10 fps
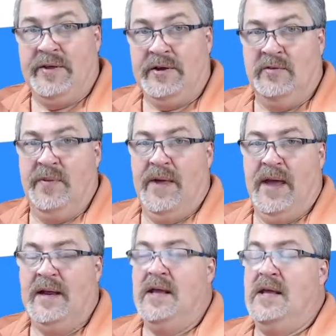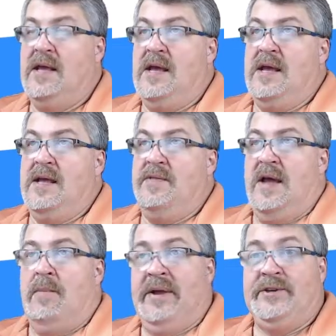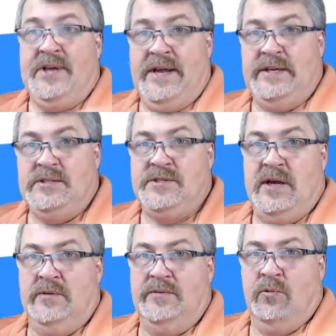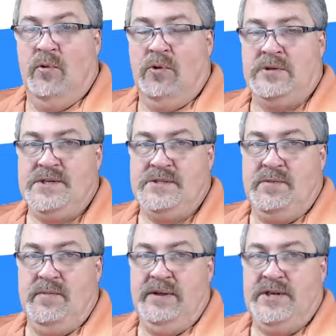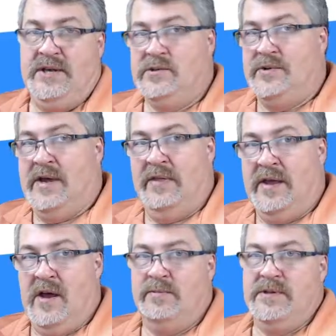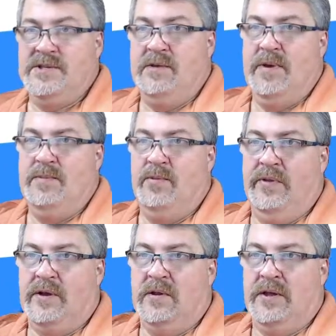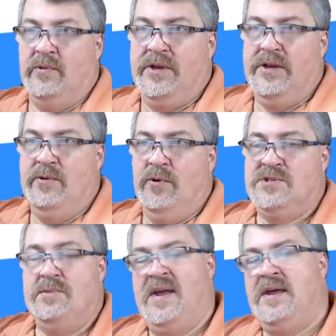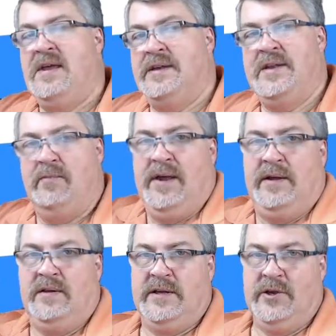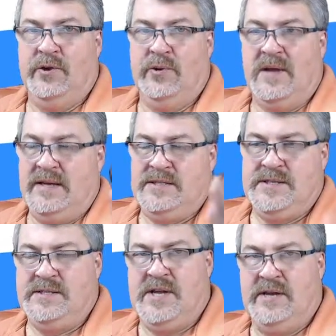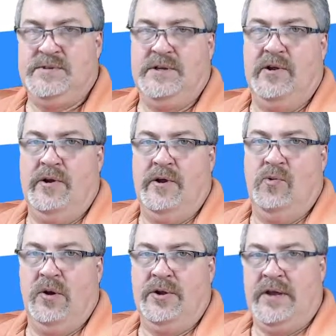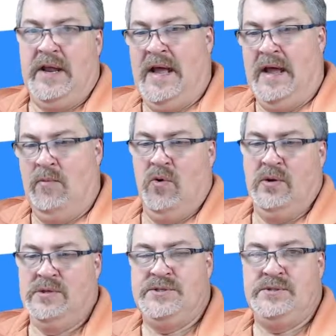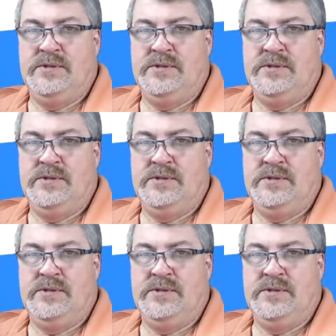off of that. That may change. The reward system may change on how they compensate people that click on keywords. It may end up being like a Google AdSense type scenario where you got AdWords